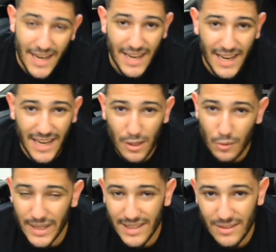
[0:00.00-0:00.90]
a
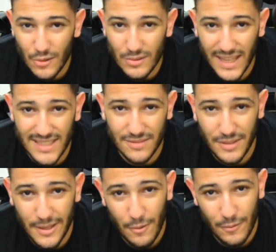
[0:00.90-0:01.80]
quick little nice
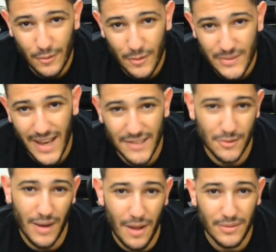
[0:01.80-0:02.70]
video for those guys who
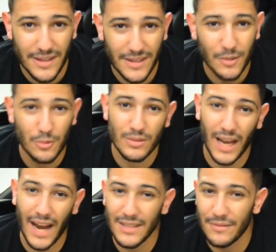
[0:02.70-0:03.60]
are out there who
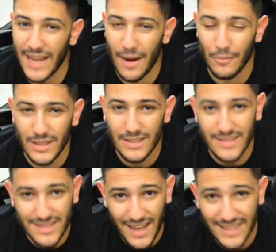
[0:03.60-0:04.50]
kind of can't really
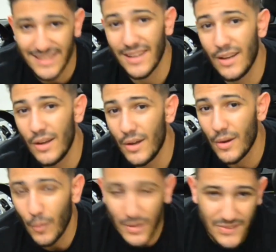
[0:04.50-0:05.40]
decide
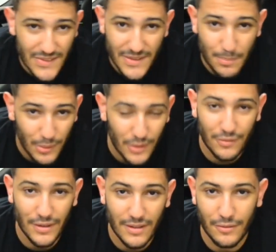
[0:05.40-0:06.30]
what's the
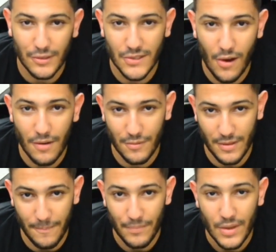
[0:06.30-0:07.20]
perfect first car for
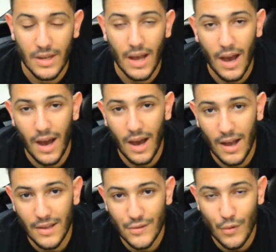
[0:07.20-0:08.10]
them.
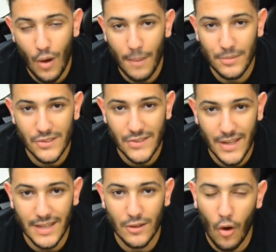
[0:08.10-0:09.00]
So I'm just
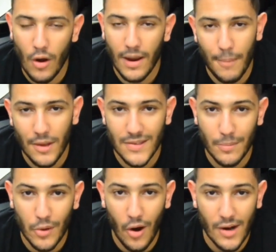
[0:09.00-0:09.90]
gonna talk about some
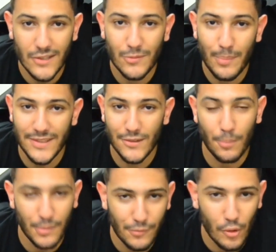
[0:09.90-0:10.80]
cars based on
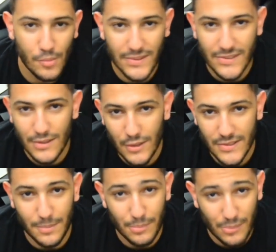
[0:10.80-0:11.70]
performance, looks
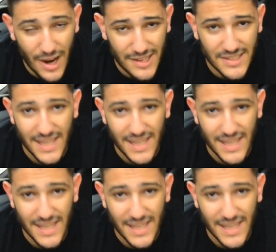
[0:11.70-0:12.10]
and price,